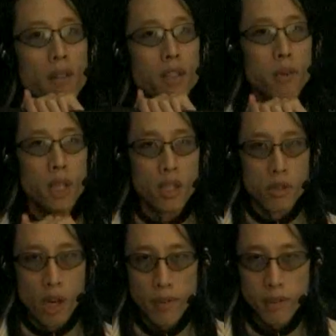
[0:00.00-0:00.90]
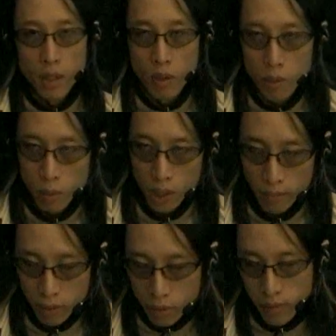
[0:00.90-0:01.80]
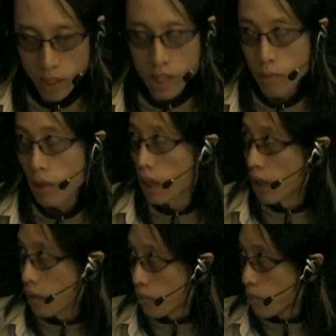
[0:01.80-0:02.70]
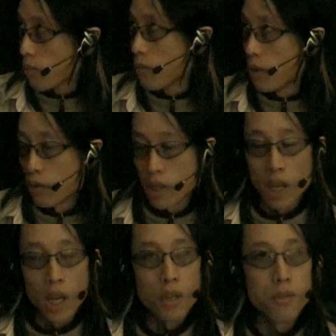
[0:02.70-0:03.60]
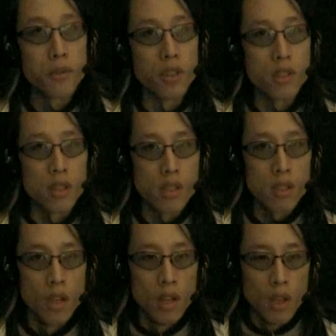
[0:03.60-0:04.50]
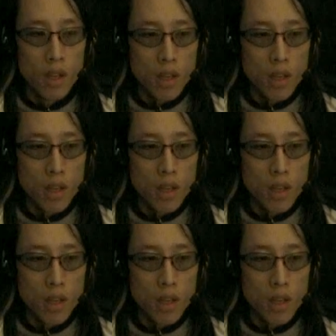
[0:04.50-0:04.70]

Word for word: Drafting because drafting. Well, whenever you invent something like, you know, say a house, for instance,